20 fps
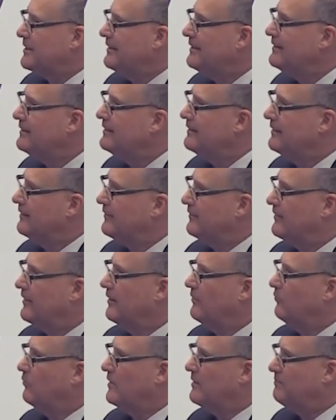India
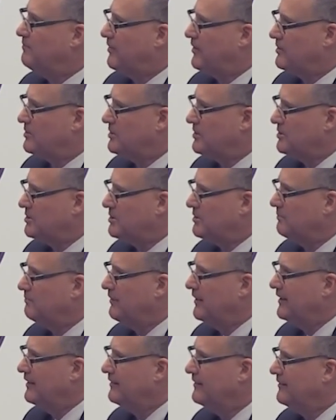that we
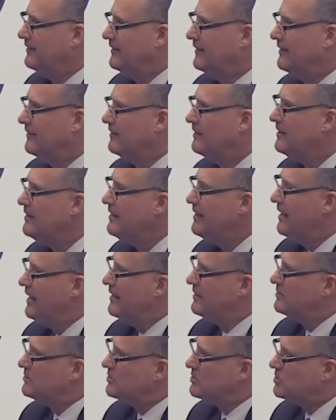participated in.
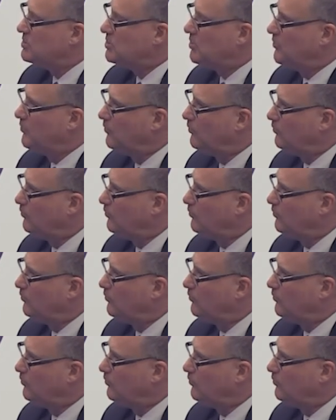And so